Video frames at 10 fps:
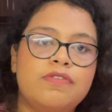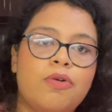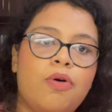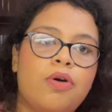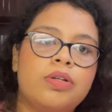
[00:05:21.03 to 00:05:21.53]

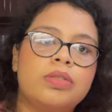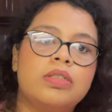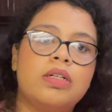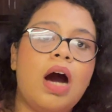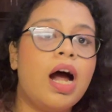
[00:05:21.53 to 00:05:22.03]
for
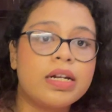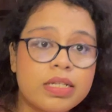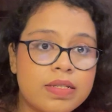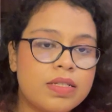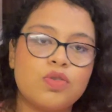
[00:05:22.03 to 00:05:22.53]
the
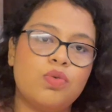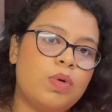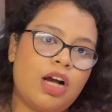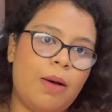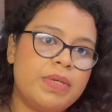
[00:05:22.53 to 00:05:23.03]
artists who
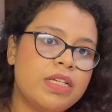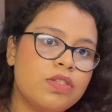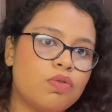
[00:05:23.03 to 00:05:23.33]
are coming.